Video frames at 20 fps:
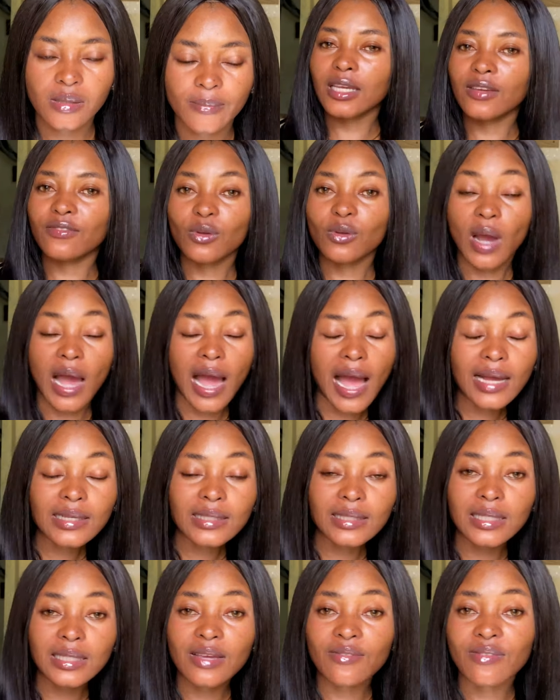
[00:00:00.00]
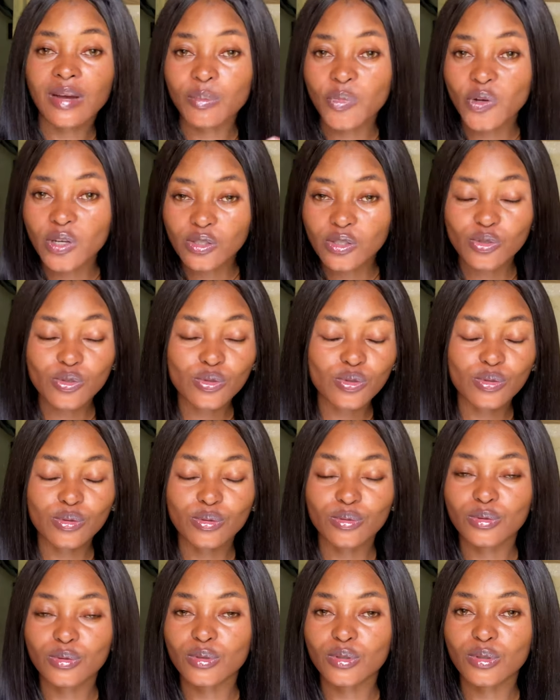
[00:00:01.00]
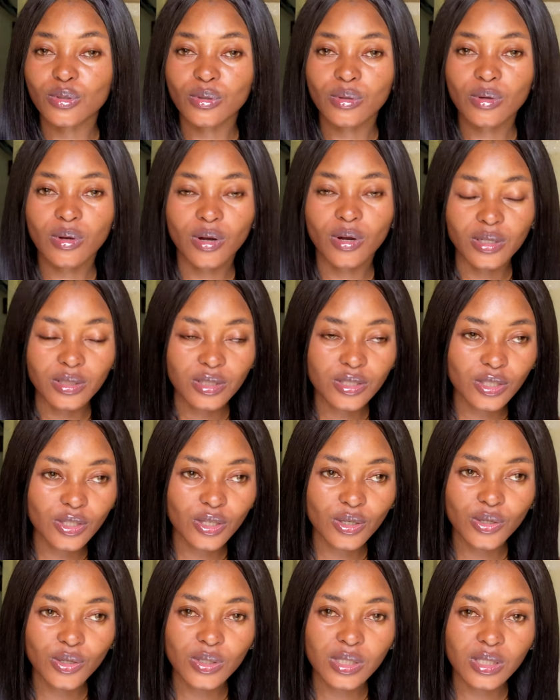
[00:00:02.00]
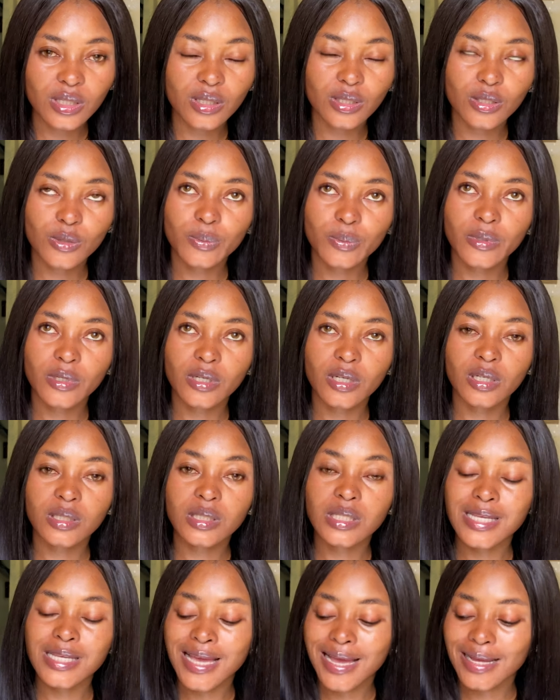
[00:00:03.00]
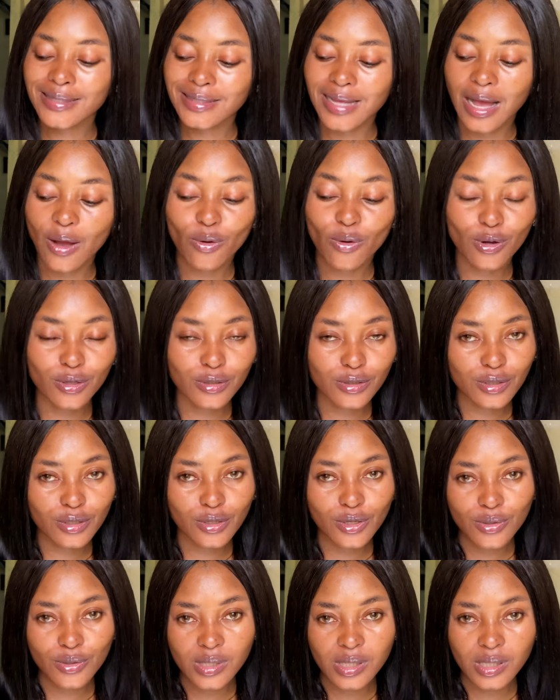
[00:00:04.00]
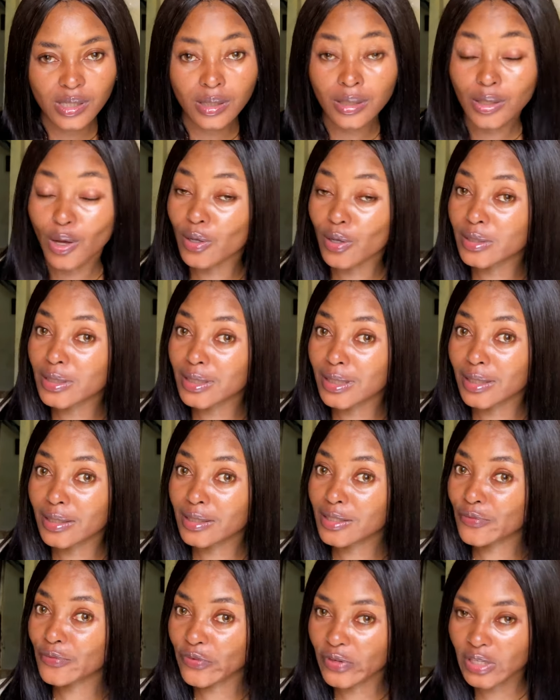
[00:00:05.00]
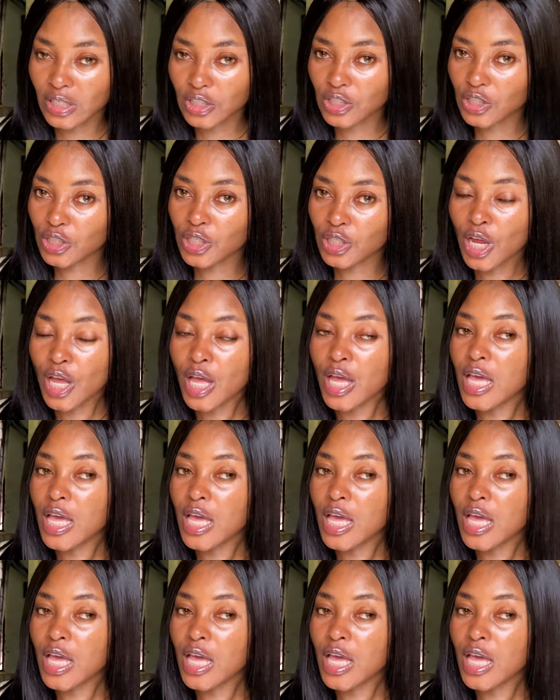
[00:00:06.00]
If you ask if I'm going to continue using this product, yes, I'll continue using it until it's finished.